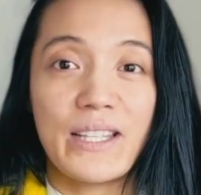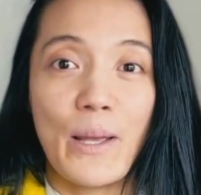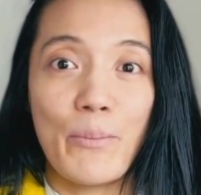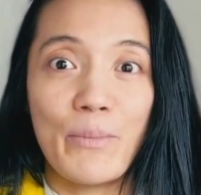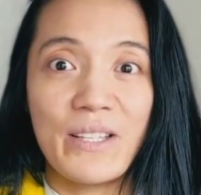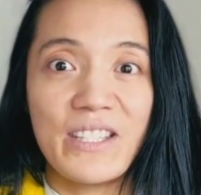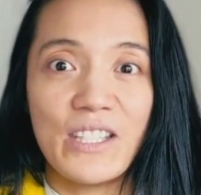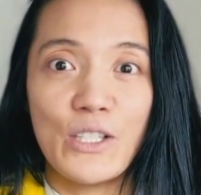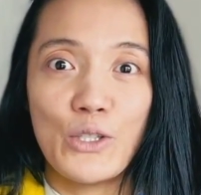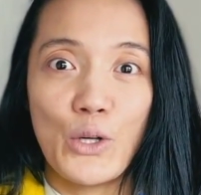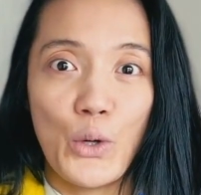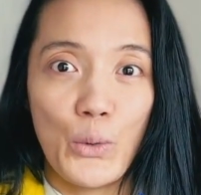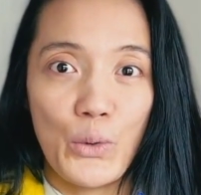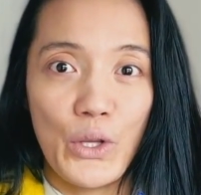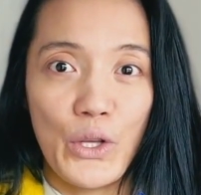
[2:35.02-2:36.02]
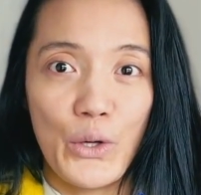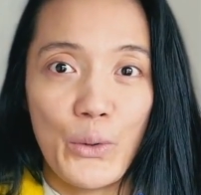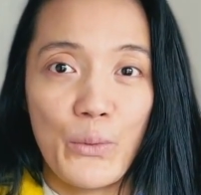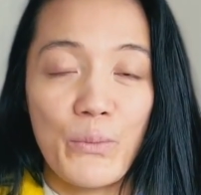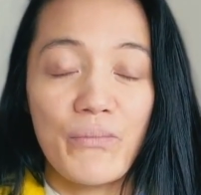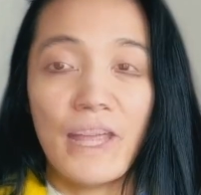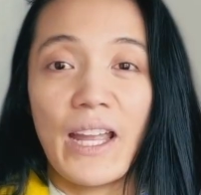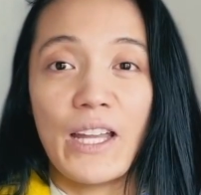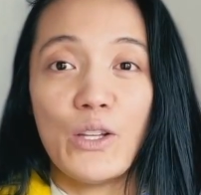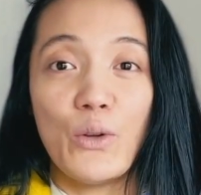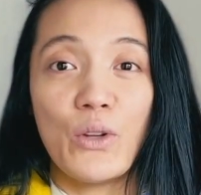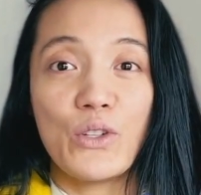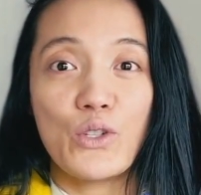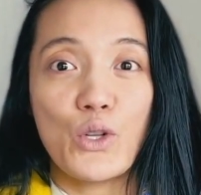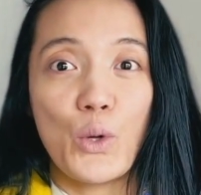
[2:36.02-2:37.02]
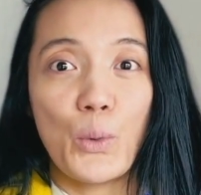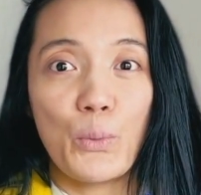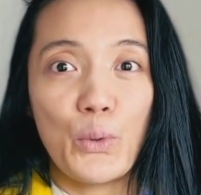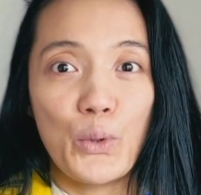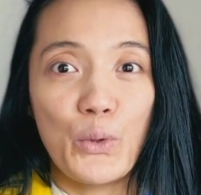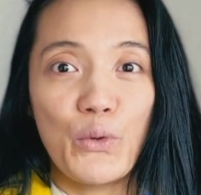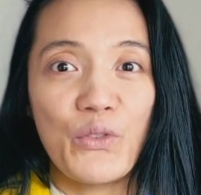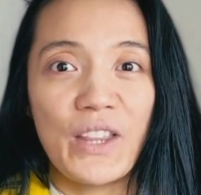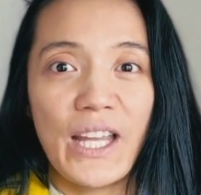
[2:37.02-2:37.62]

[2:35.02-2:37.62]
Embassy Tokyo. And you can show proof